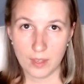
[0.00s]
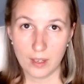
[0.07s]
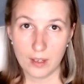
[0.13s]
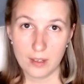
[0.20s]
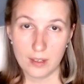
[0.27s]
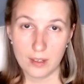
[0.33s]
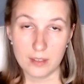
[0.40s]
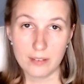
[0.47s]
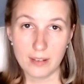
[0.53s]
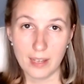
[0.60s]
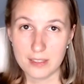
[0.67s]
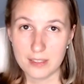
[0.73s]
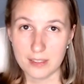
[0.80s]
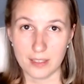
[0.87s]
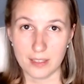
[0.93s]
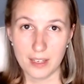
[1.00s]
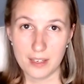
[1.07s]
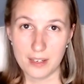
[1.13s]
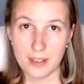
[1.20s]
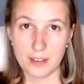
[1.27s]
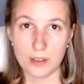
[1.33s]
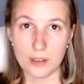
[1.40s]
In fact,
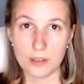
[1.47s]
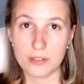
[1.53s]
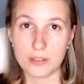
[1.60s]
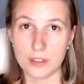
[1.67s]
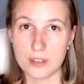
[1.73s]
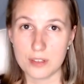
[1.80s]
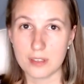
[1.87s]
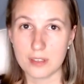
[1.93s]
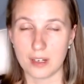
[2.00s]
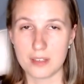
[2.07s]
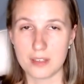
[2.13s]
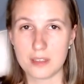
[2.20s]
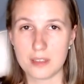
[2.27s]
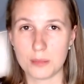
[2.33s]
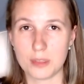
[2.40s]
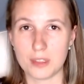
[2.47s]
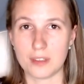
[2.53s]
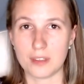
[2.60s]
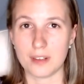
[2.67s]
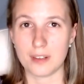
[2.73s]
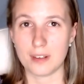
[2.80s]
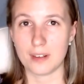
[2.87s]
getting your first
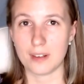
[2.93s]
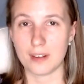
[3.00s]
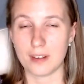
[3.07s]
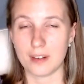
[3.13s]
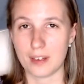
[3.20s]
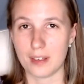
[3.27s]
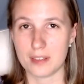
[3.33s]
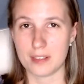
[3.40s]
customer as a